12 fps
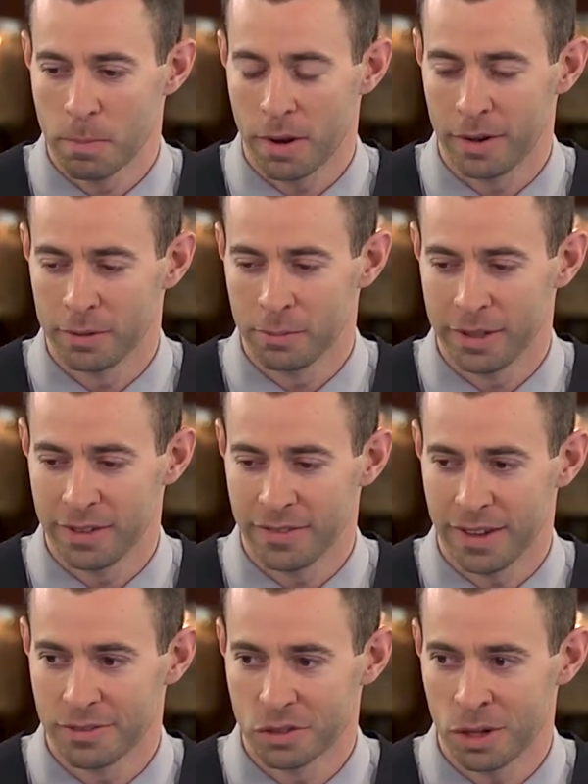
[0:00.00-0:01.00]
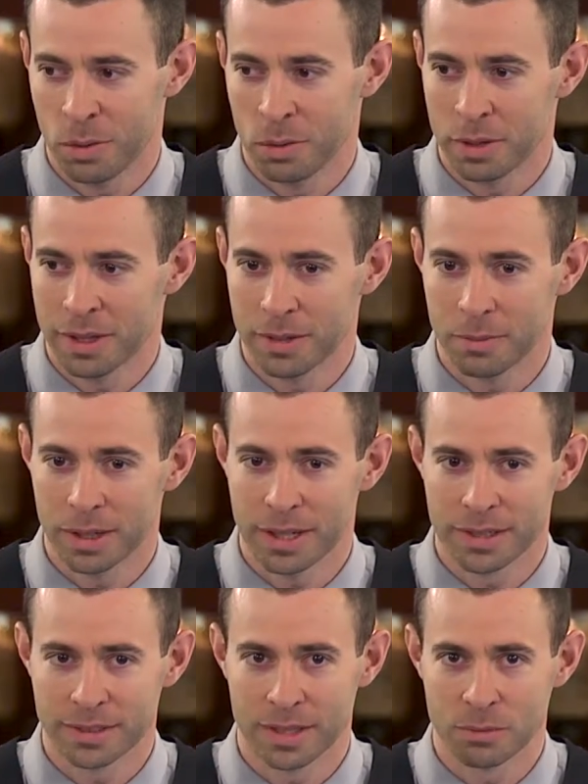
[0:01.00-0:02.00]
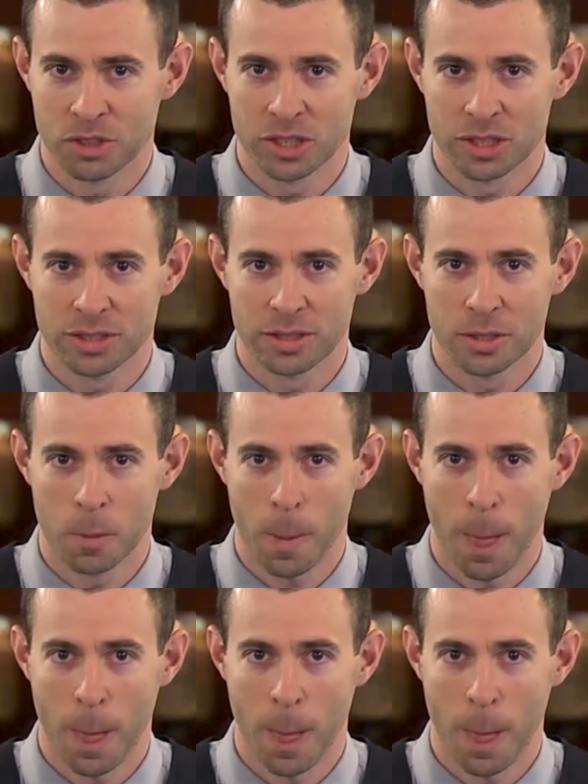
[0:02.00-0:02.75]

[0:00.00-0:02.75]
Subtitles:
pardon me if I have trouble with it, because I'm just